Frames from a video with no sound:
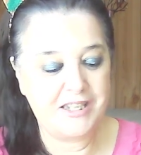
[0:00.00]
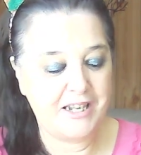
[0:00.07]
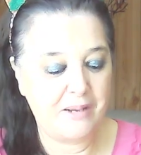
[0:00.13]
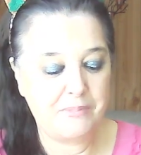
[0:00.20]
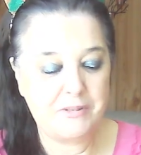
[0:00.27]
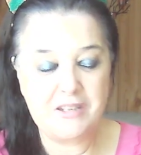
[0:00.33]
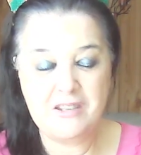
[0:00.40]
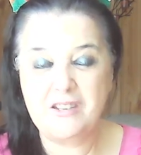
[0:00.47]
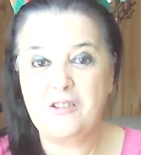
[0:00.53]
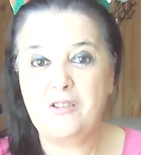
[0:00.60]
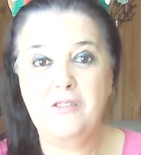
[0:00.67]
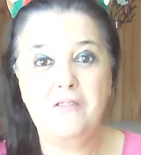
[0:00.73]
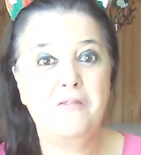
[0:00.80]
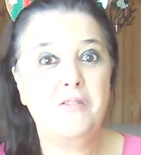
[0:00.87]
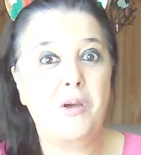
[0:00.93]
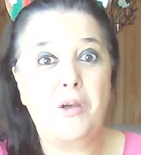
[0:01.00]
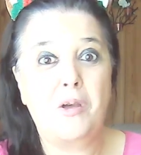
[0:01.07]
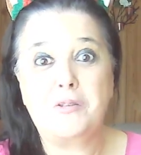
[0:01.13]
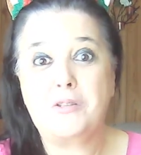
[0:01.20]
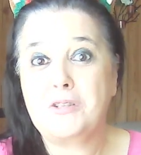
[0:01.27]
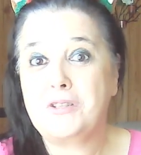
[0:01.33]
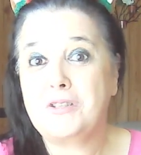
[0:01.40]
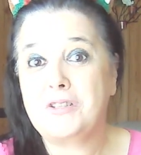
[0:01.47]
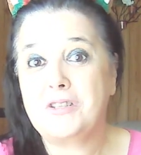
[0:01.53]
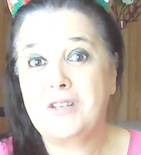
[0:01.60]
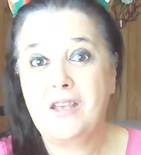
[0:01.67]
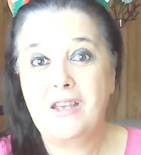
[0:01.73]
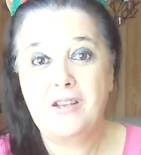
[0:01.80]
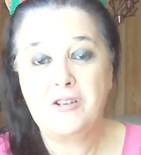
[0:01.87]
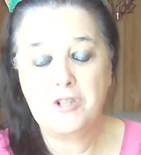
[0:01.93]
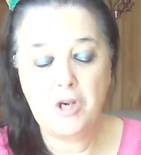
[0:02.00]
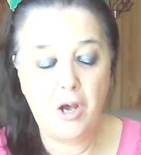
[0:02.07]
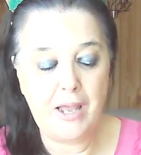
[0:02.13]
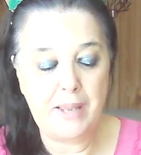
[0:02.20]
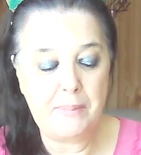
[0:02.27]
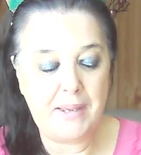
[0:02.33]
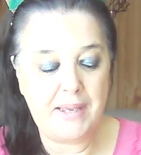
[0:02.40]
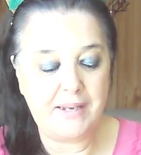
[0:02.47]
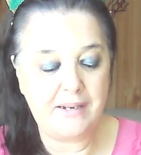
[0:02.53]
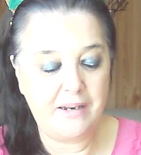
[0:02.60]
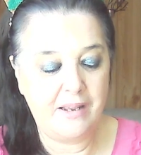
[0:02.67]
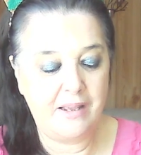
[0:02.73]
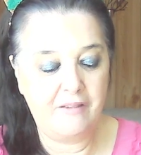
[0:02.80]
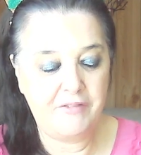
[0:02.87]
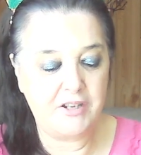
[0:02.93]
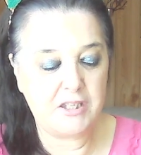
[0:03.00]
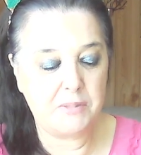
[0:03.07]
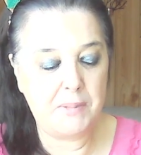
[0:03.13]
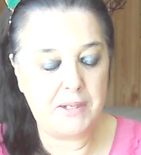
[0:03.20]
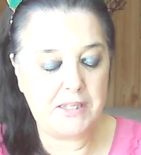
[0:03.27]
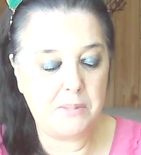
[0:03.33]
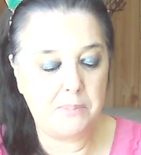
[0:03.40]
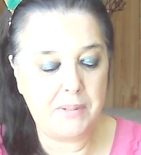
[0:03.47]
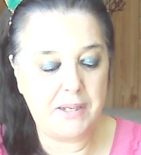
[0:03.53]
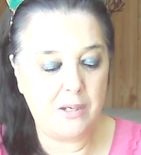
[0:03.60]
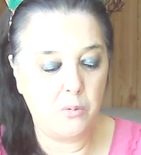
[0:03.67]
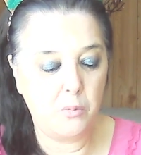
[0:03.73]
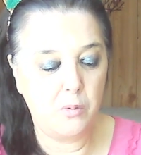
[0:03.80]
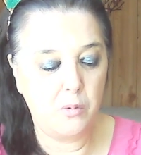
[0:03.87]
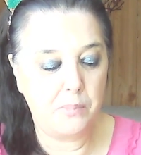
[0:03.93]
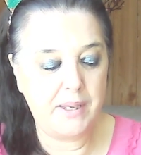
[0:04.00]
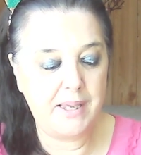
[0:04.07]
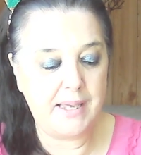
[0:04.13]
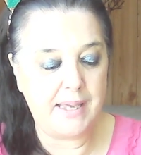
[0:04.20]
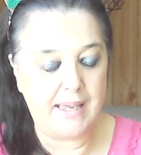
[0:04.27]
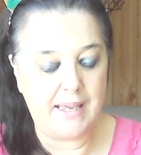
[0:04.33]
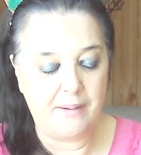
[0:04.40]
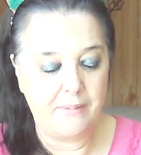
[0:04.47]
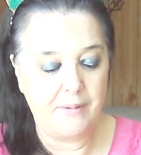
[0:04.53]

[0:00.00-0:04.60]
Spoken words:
you come to the universe timing. If it's meant to be, it will be.